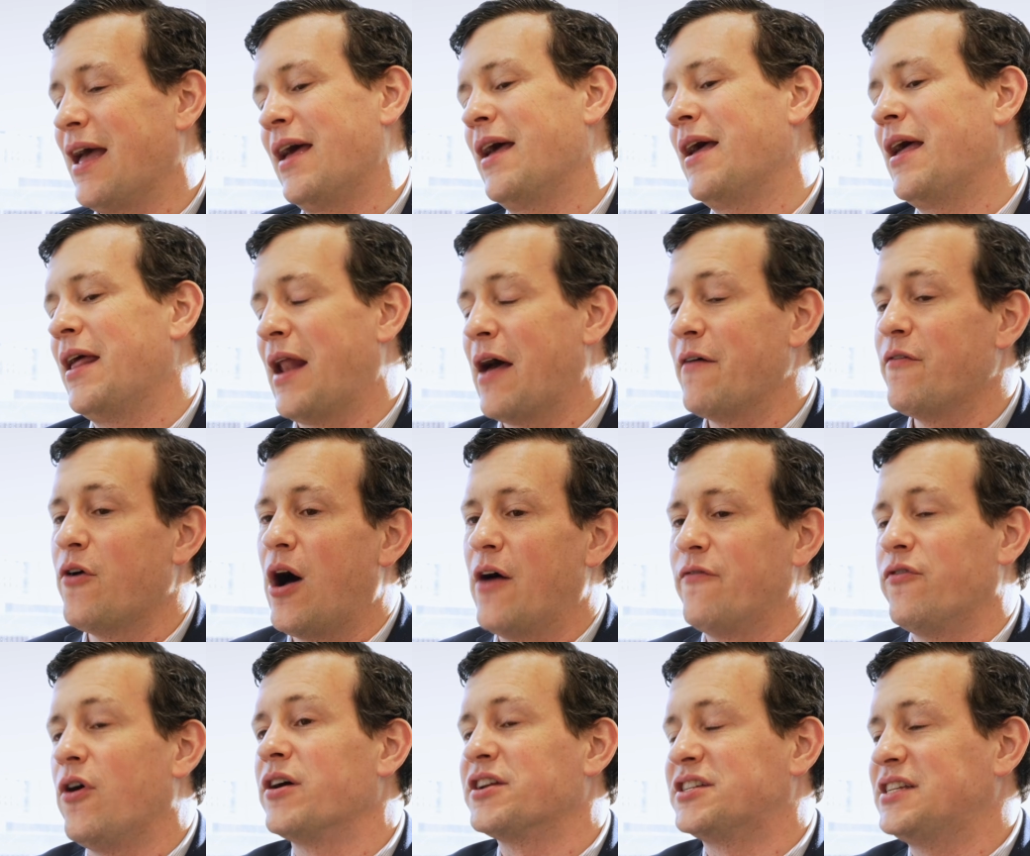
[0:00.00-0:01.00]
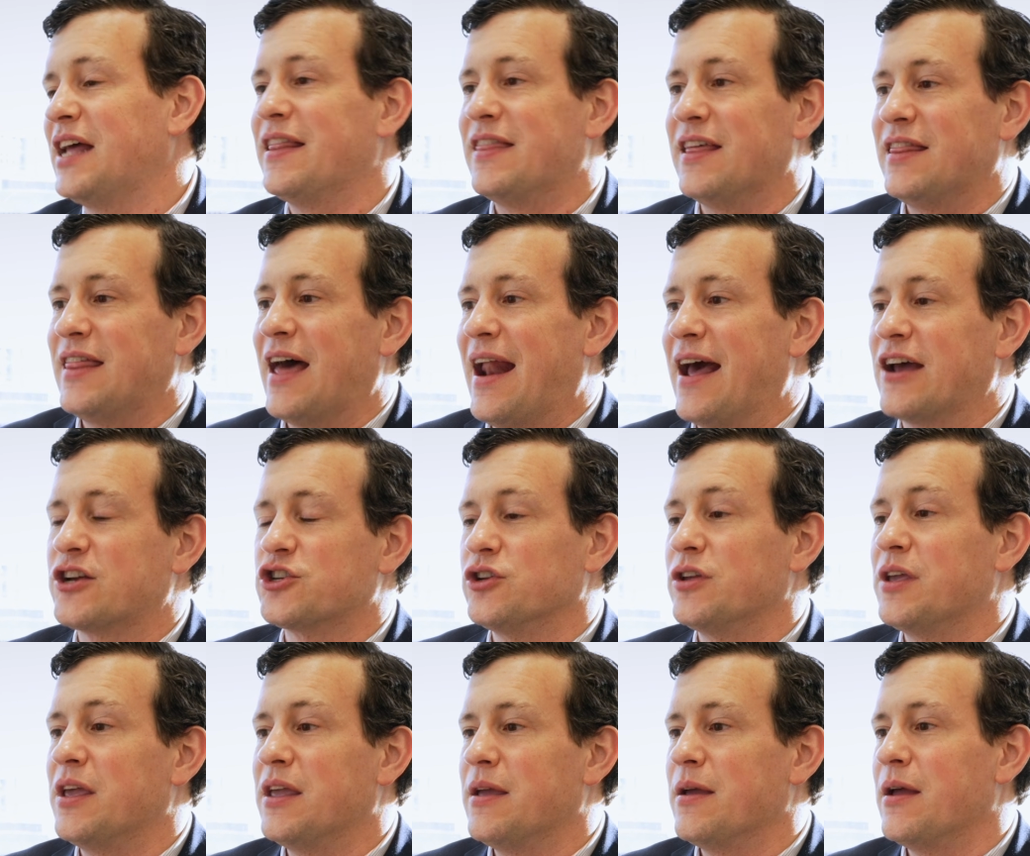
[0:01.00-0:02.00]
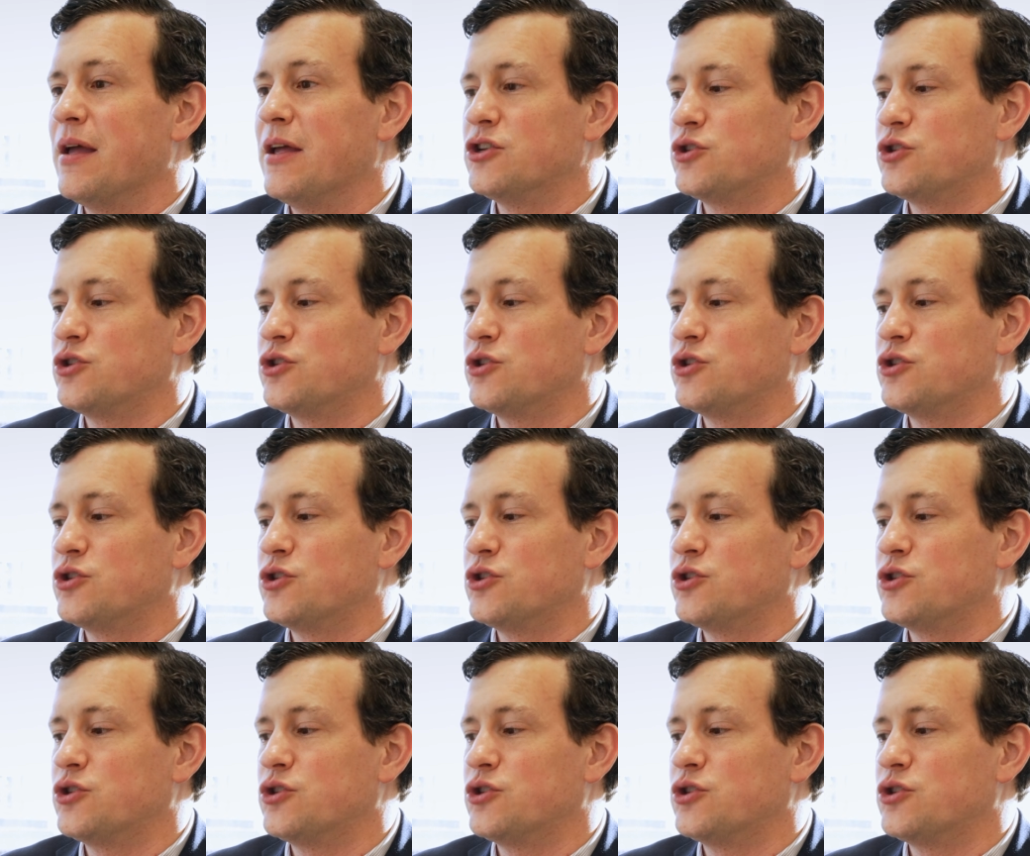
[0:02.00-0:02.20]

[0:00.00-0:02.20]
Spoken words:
and I've long said that actually